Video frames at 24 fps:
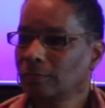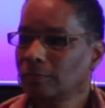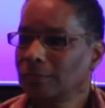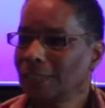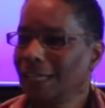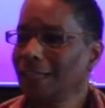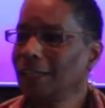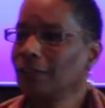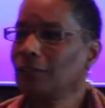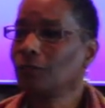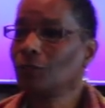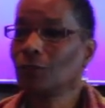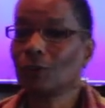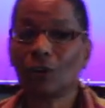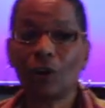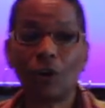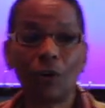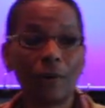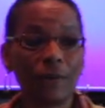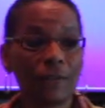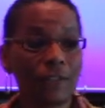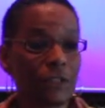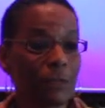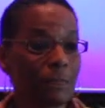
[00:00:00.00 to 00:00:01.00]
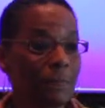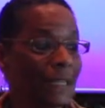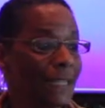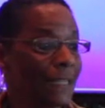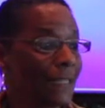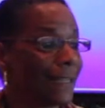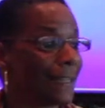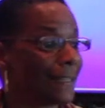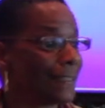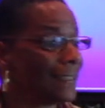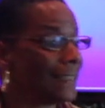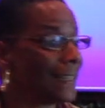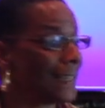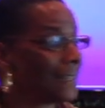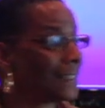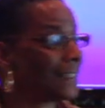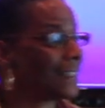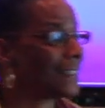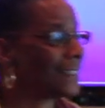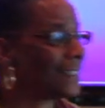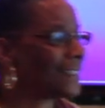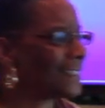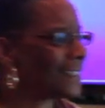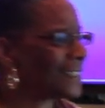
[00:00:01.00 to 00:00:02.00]
And if we're going to be
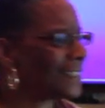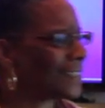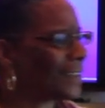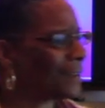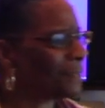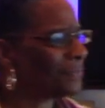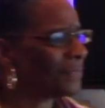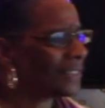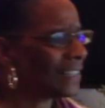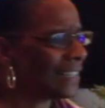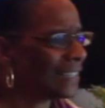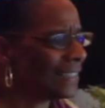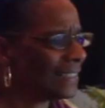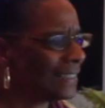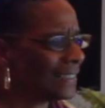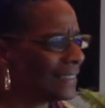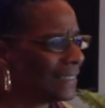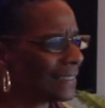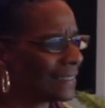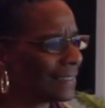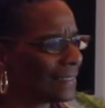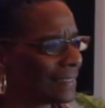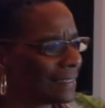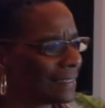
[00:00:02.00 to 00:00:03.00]
addicted to something,